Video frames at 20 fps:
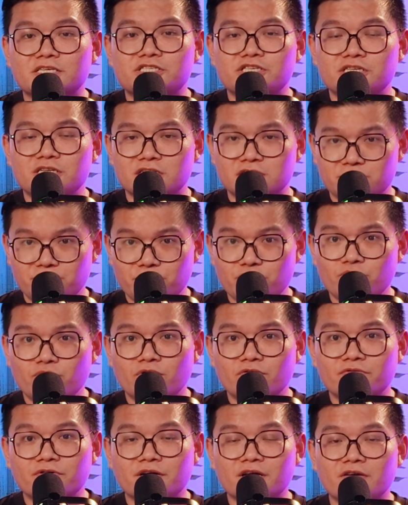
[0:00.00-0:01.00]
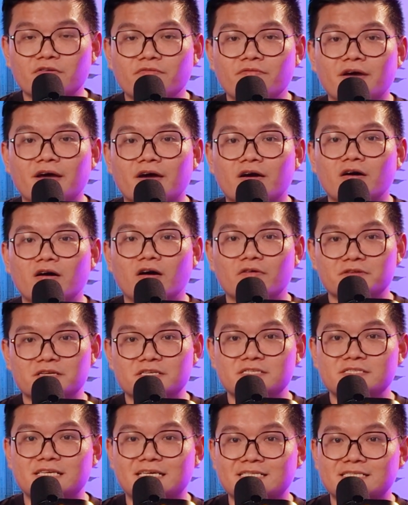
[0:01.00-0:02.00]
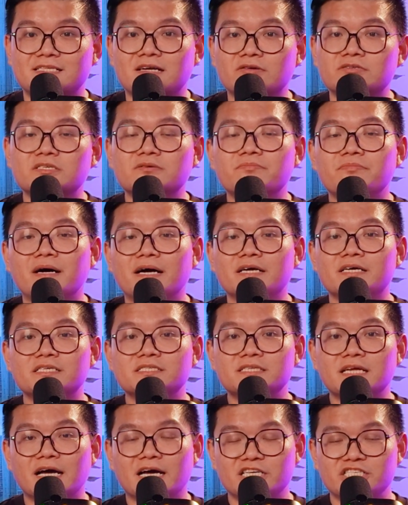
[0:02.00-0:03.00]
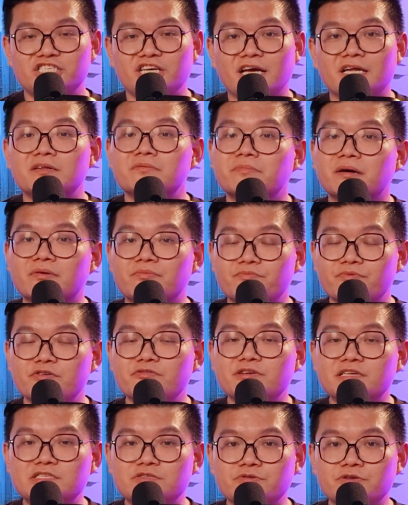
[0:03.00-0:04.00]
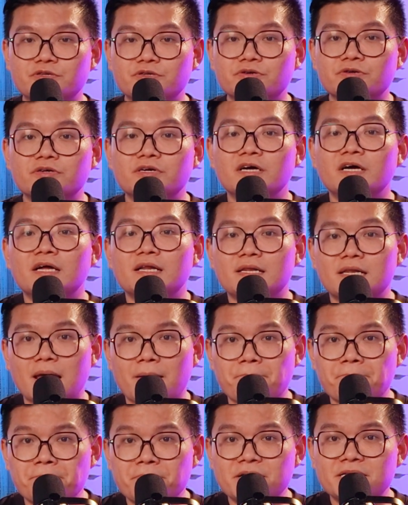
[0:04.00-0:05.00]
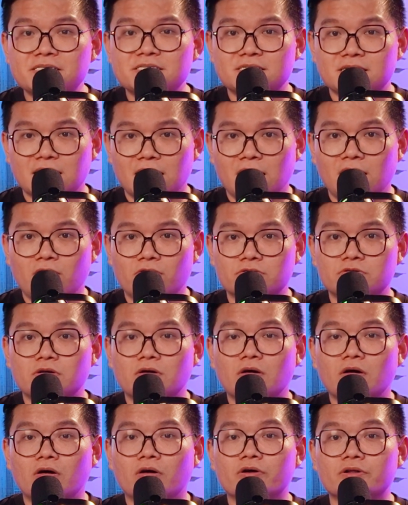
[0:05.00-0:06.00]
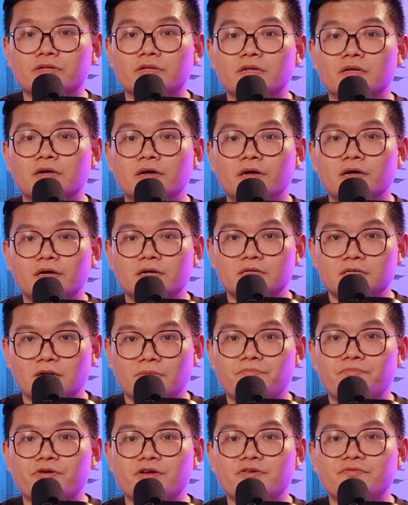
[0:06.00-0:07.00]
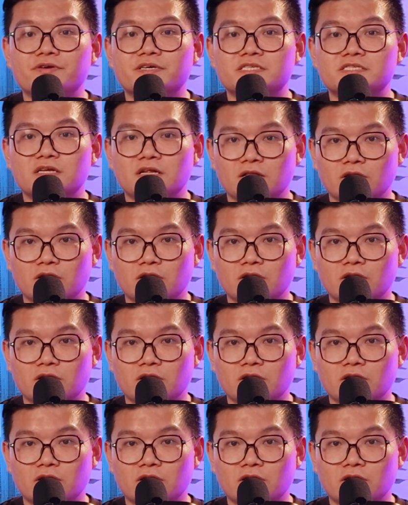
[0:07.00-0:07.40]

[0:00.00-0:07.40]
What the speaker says: actually the spillover effect of the 6,000 buyers that I shared in my previous video that missed out on the previous